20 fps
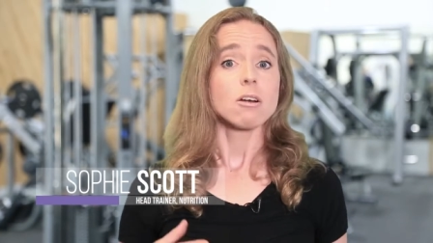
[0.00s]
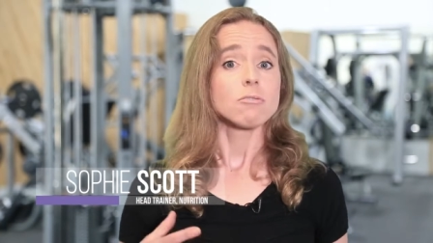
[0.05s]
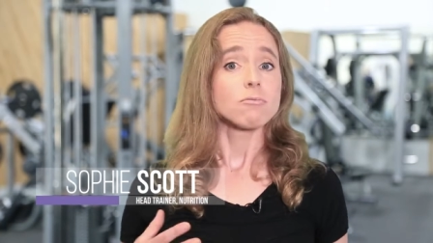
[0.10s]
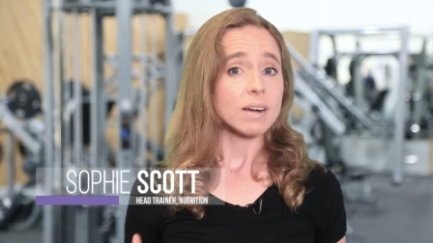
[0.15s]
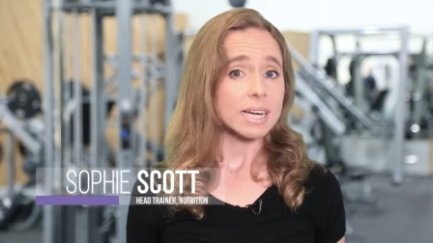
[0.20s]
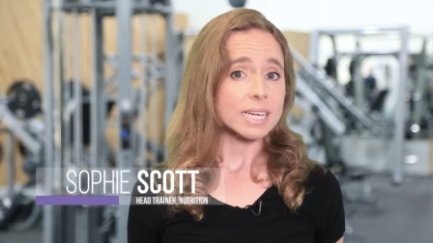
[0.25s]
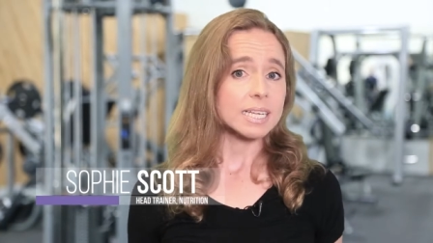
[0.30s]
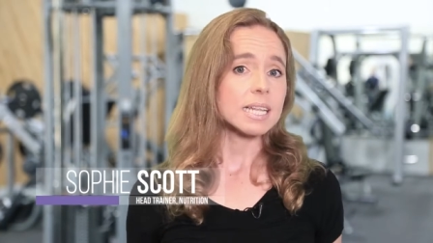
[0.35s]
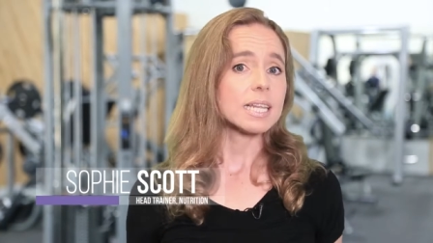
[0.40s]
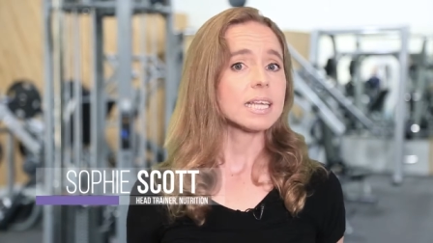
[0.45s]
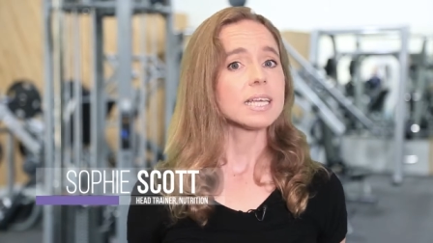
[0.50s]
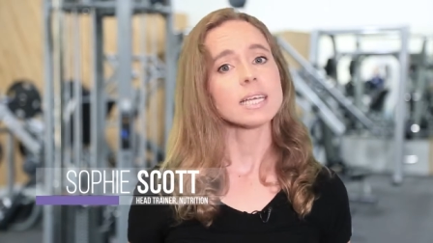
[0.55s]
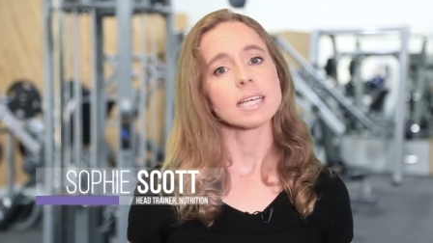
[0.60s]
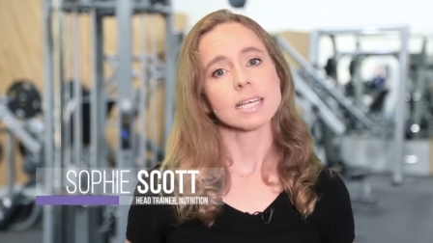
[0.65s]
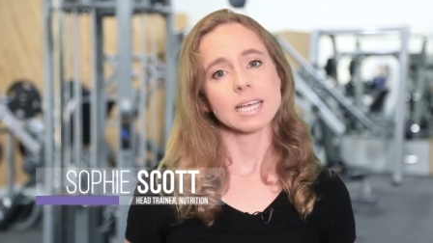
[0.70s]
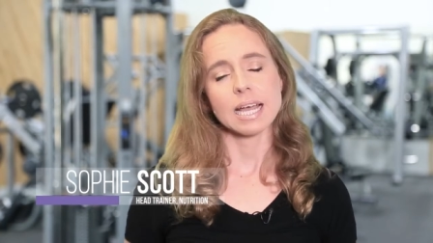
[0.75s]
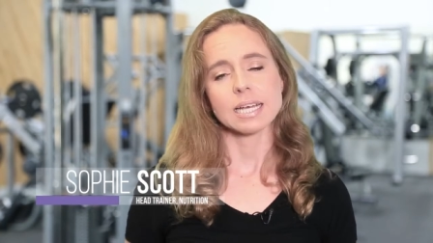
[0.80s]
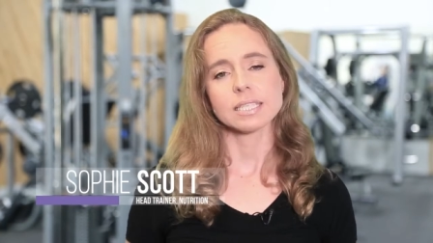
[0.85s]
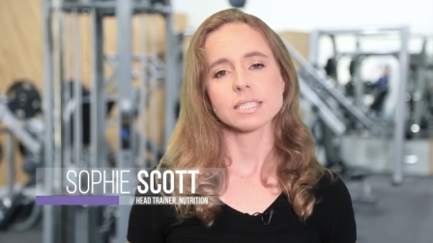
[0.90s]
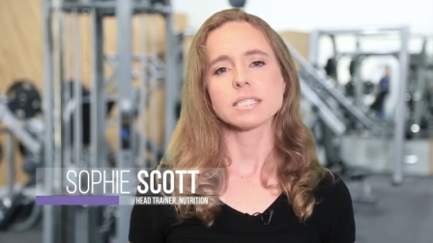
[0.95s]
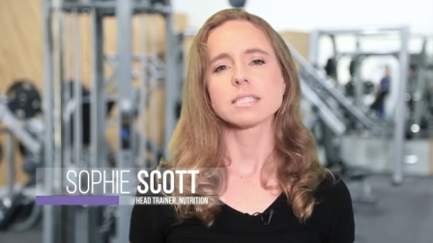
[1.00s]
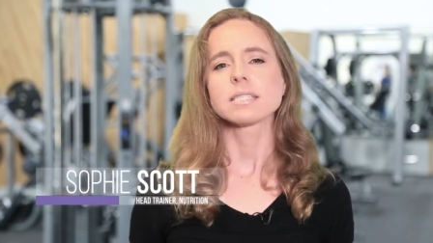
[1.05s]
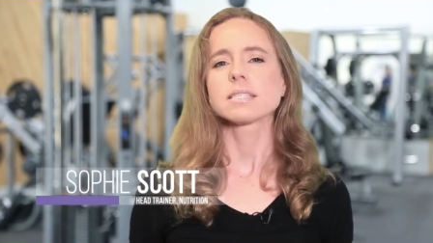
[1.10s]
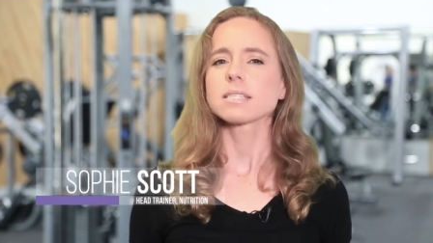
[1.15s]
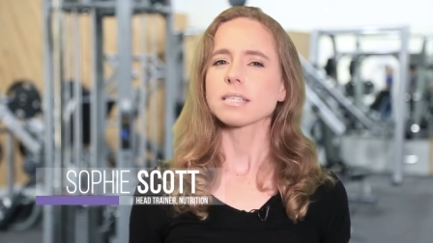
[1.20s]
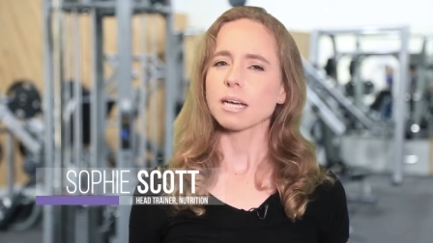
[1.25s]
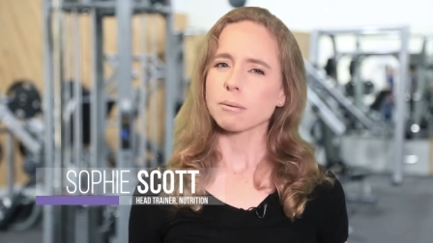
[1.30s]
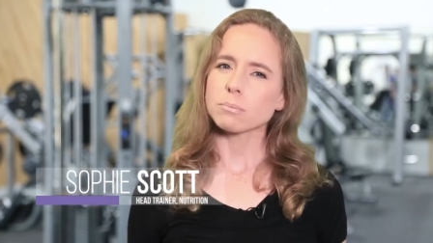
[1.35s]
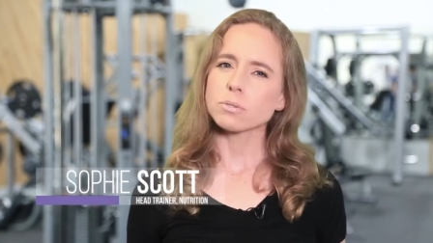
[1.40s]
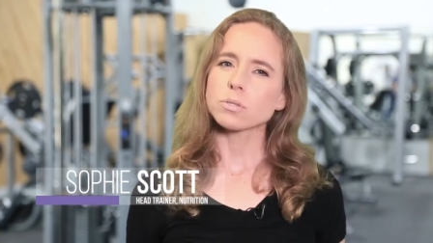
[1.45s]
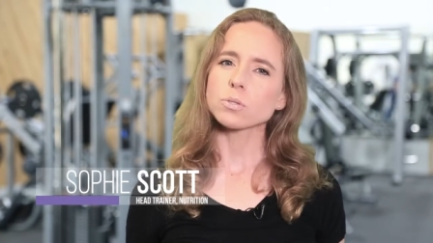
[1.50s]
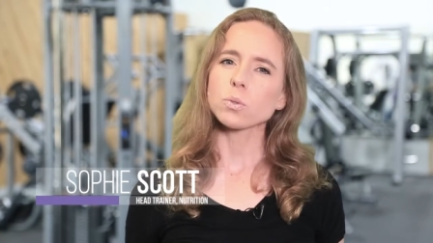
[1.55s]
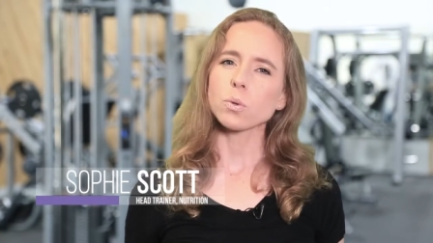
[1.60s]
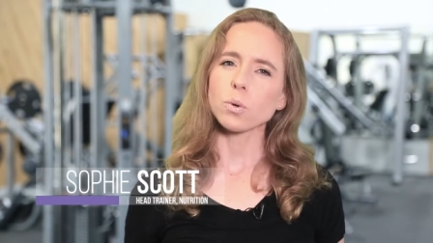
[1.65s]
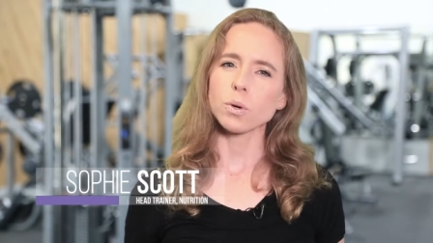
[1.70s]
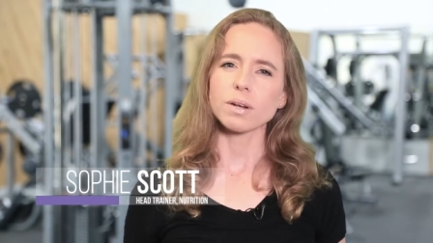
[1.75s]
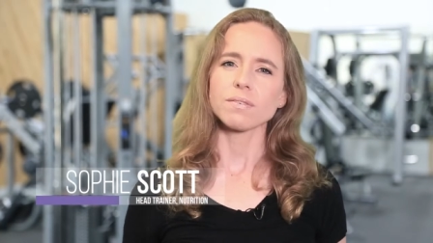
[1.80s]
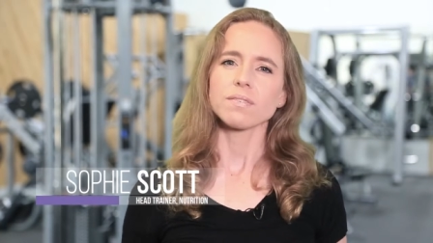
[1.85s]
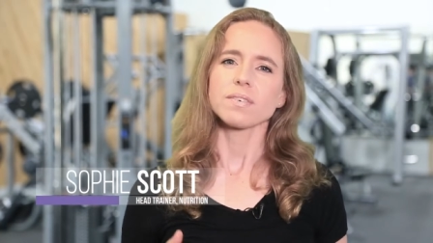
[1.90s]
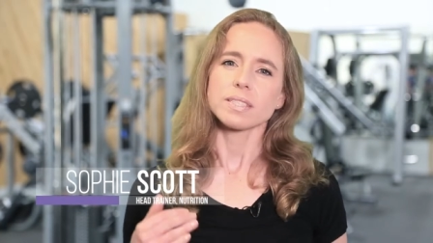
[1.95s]
regularly engage in some
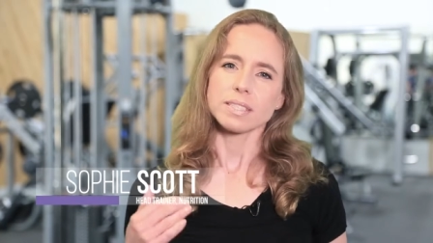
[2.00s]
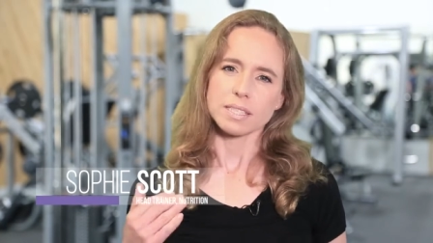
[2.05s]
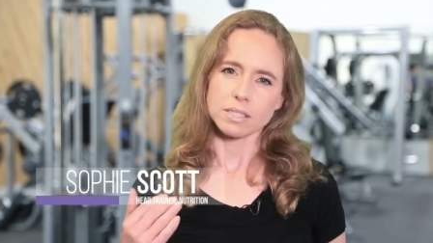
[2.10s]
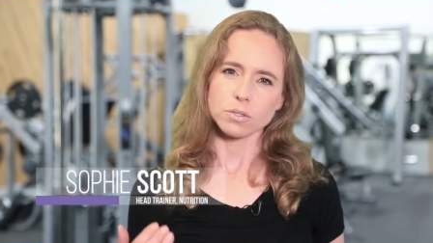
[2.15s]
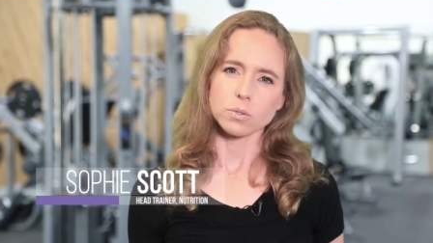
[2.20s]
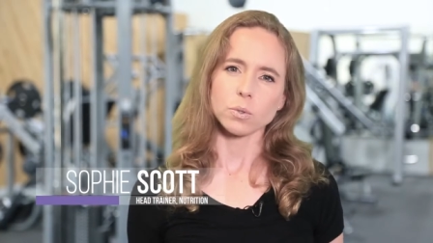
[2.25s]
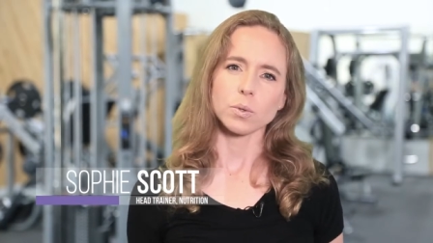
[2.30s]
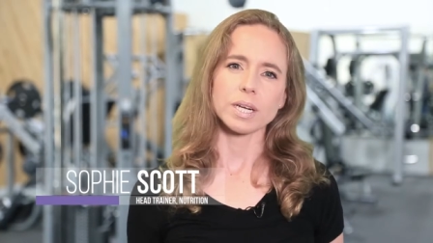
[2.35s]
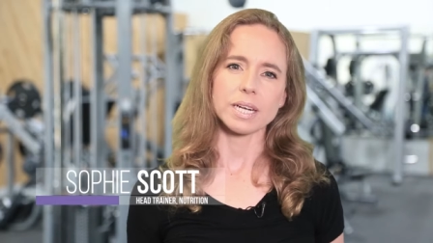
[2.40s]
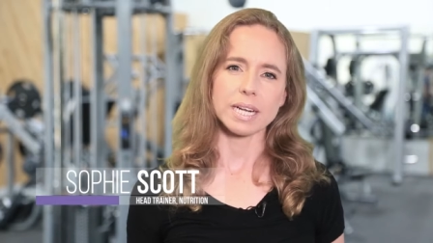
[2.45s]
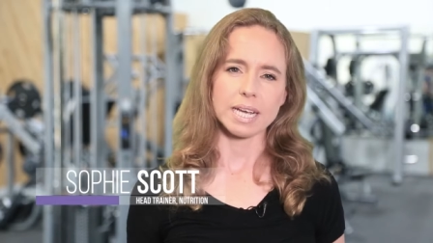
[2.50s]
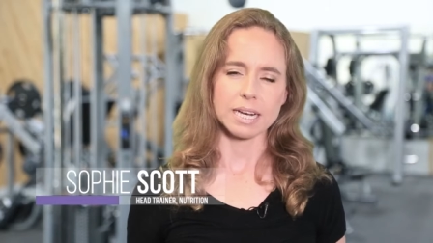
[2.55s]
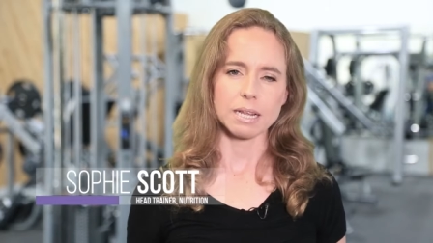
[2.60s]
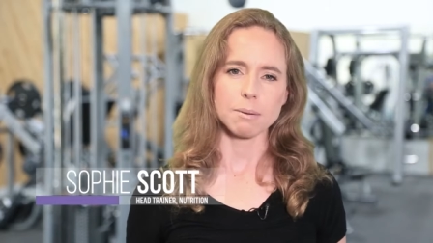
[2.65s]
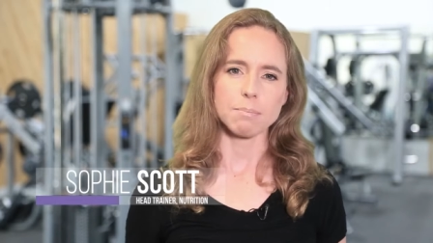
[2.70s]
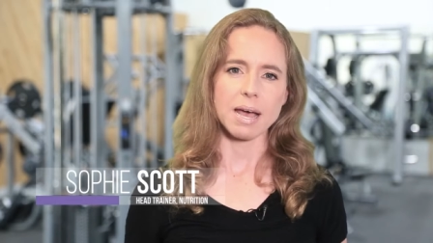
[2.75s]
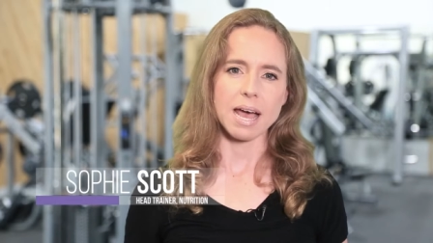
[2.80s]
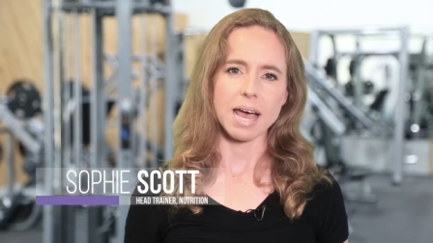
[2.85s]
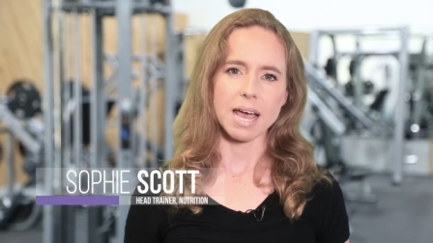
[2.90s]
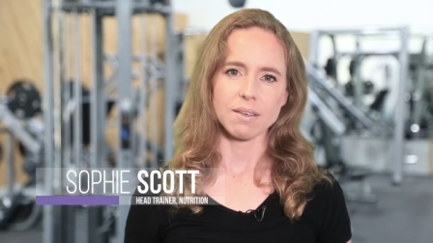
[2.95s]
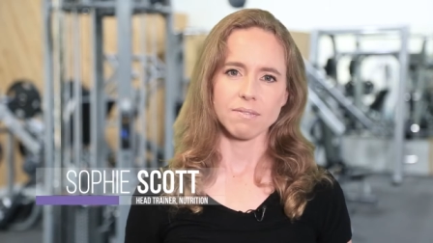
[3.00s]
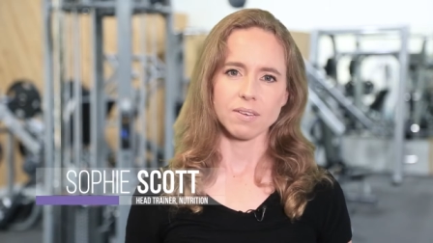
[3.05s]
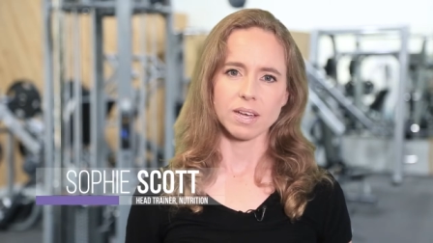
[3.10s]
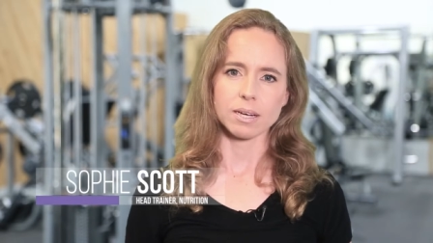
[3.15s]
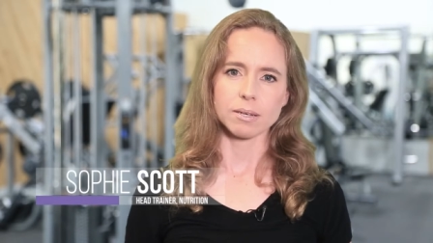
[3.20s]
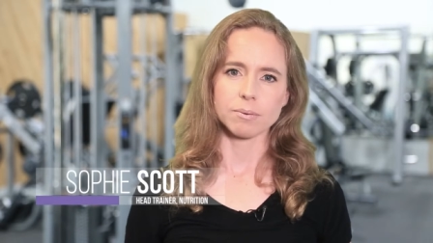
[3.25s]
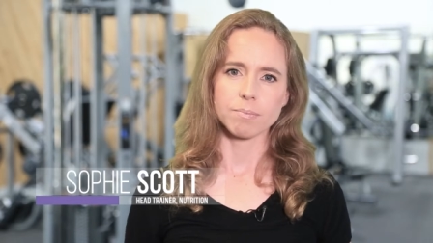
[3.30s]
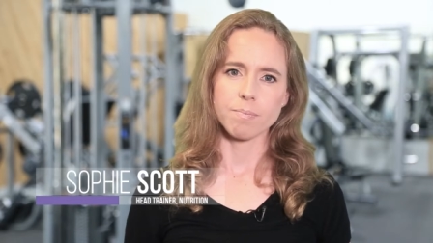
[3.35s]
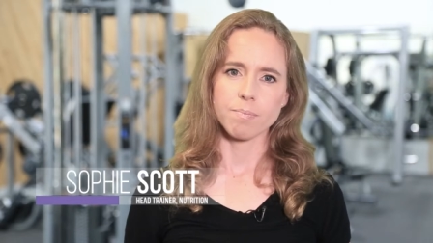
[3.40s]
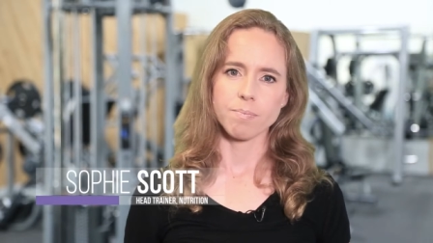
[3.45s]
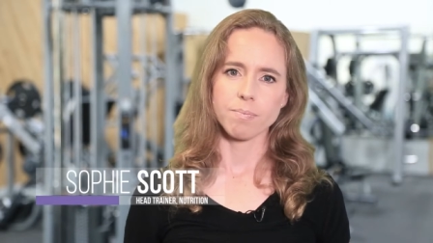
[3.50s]
sort of disordered eating behaviour.